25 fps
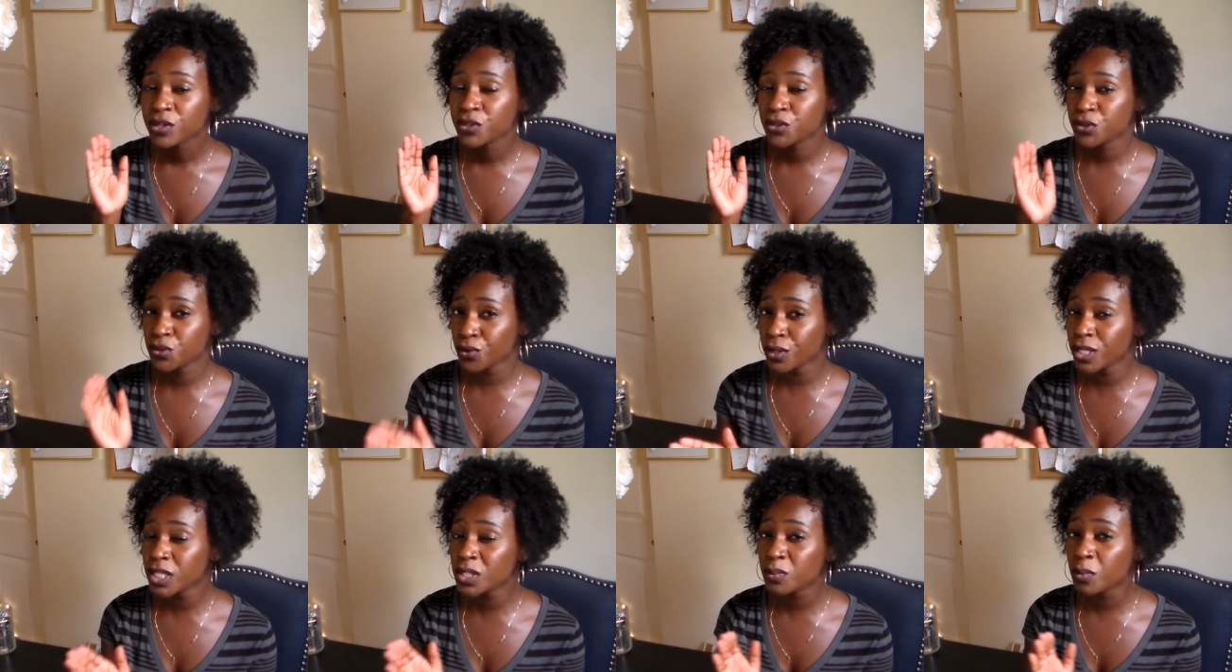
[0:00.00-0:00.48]

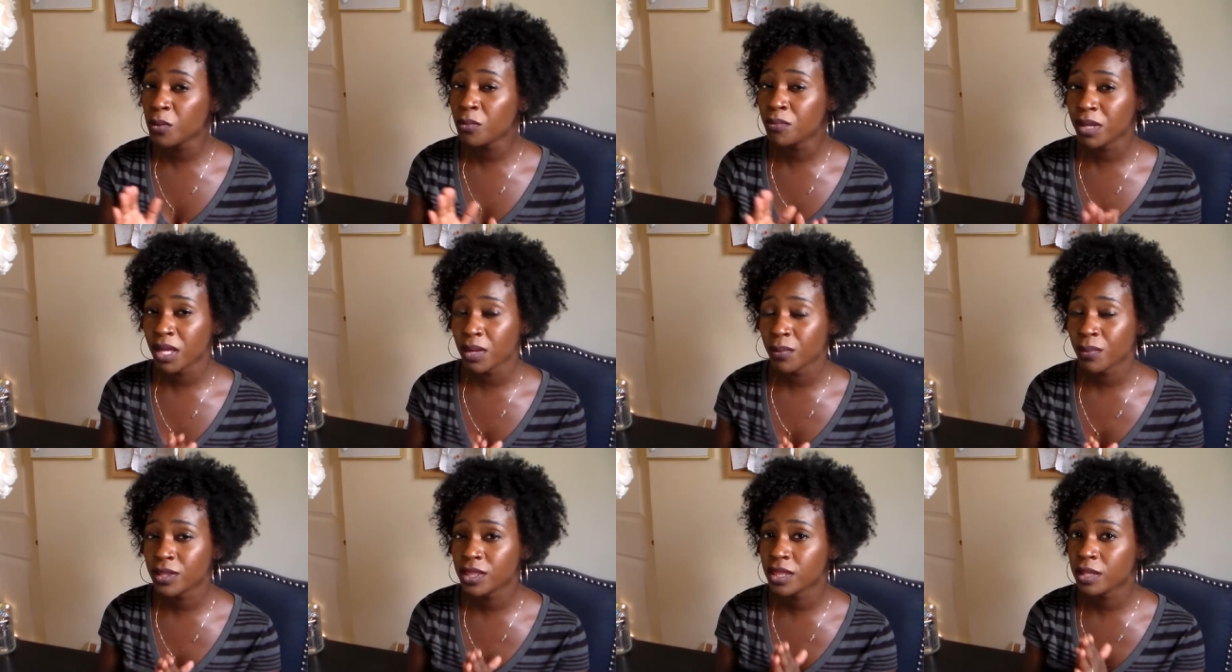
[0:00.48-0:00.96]
students will
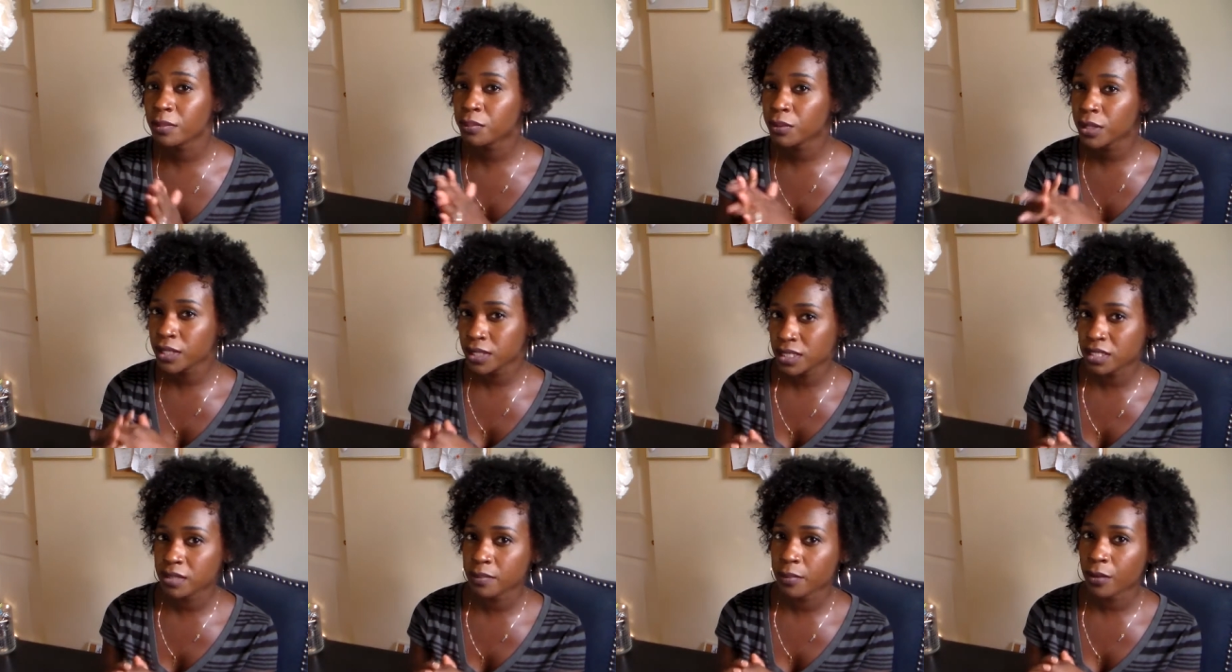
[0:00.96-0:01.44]
meet with the
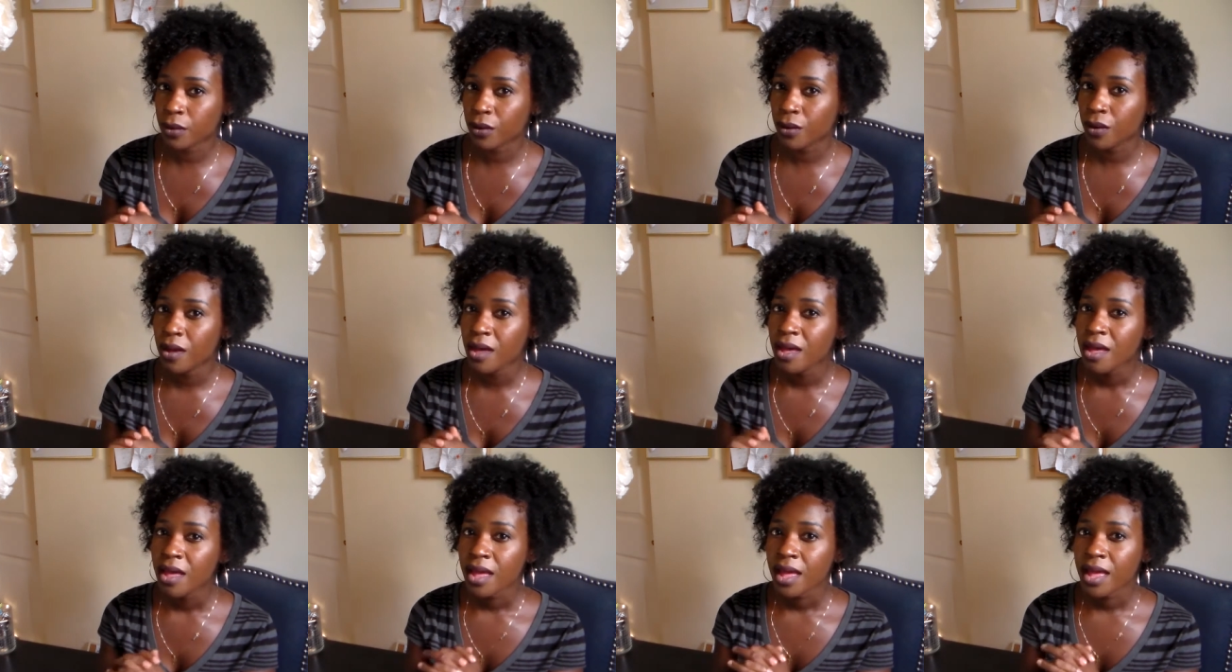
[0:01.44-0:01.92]

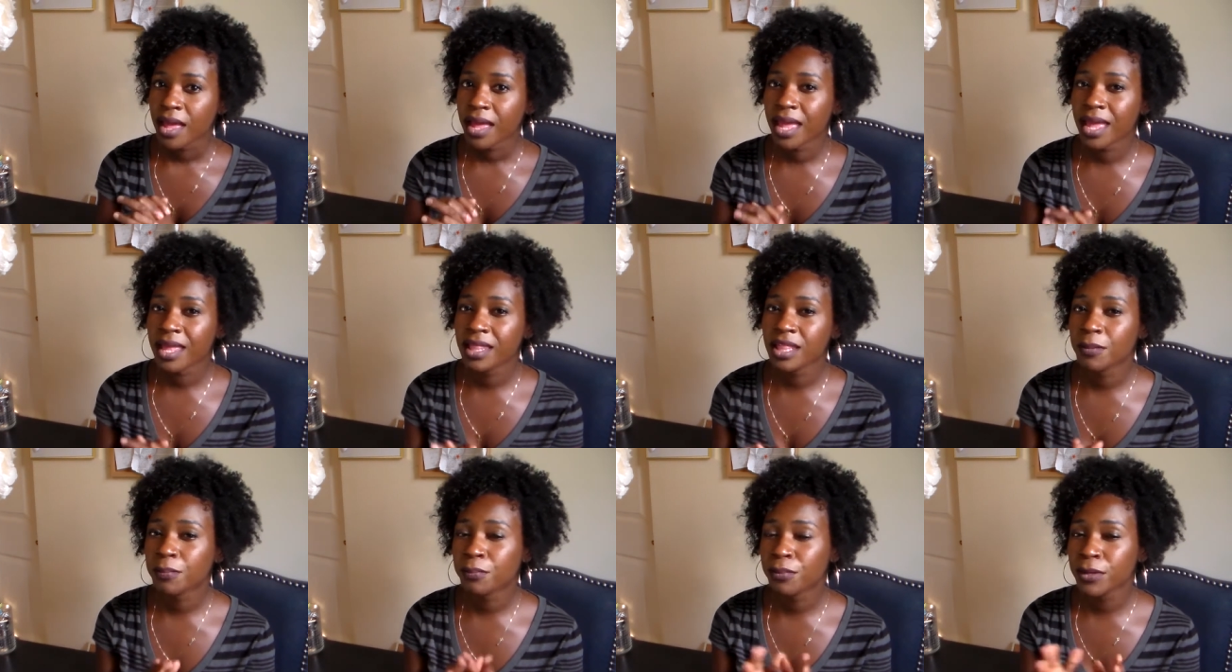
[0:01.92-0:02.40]
principal
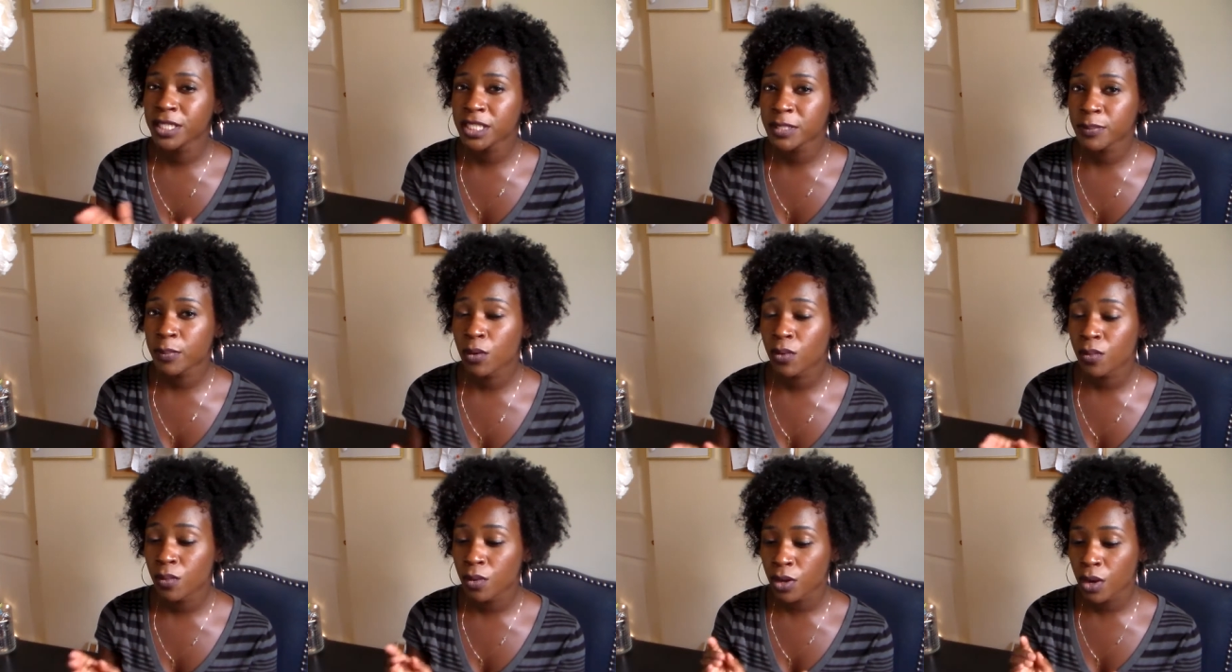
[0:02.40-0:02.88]
and the
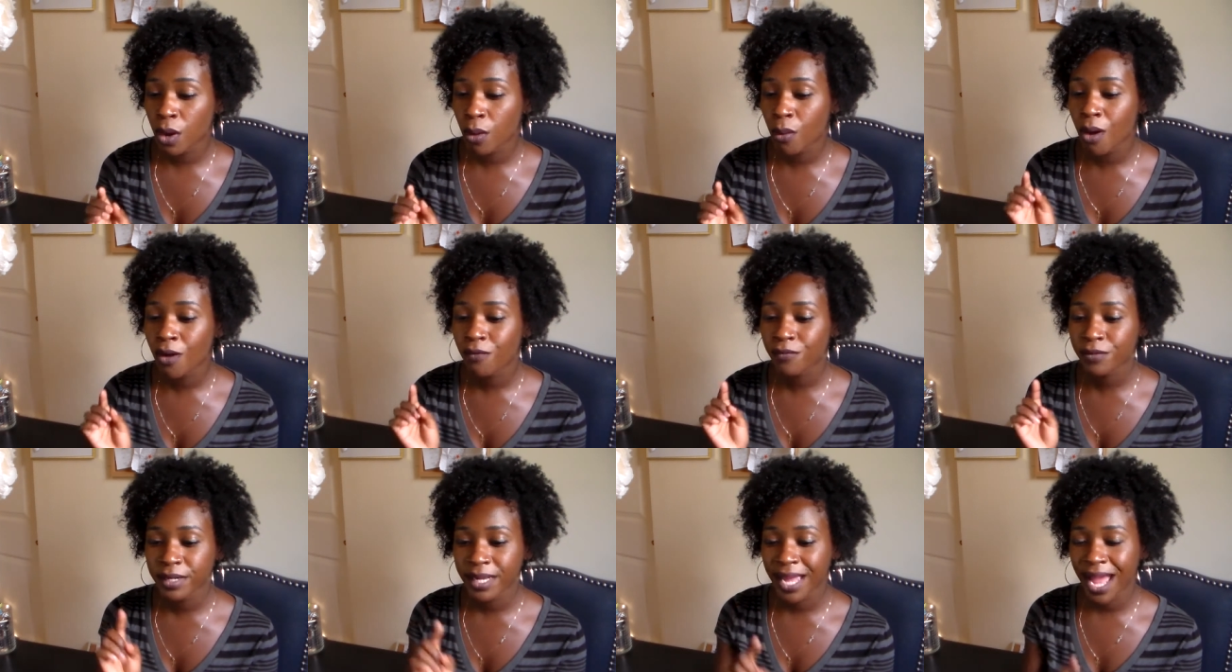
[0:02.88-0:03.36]
principal will
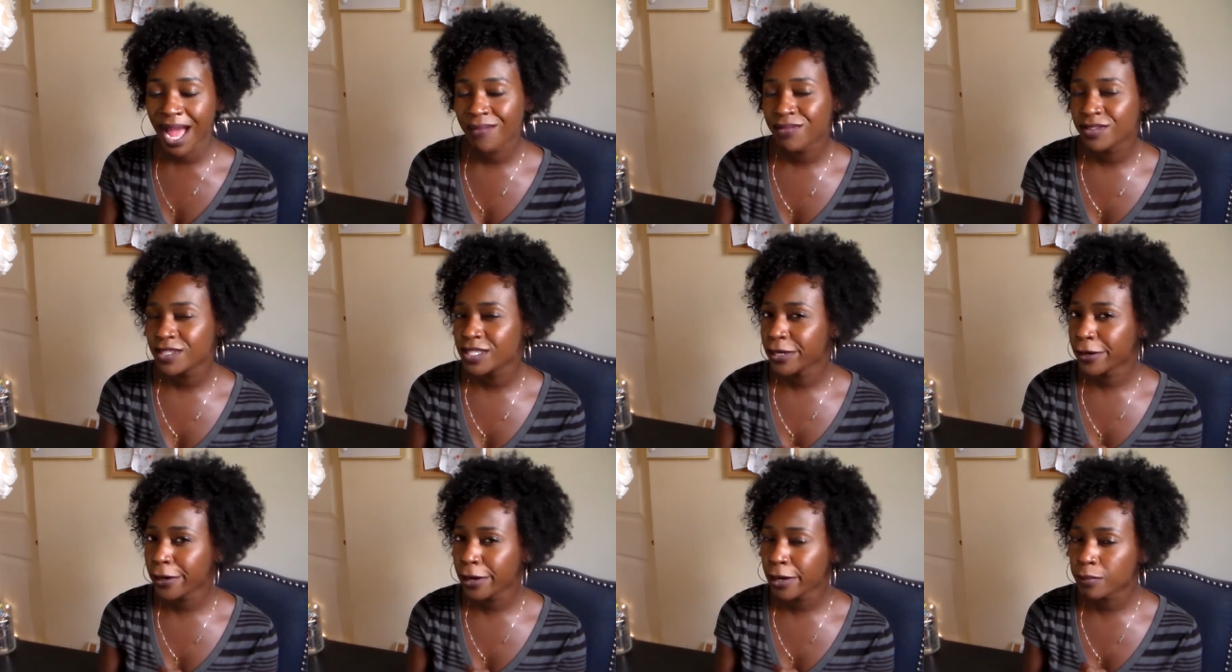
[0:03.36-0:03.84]
go over
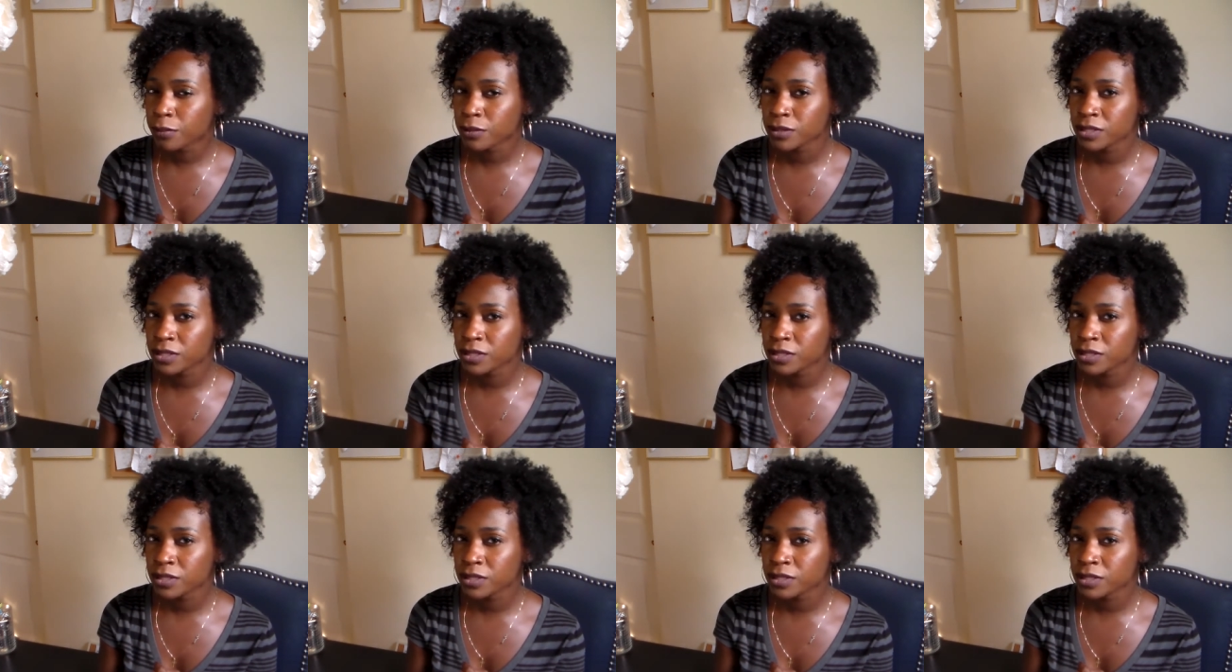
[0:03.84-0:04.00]
cafeteria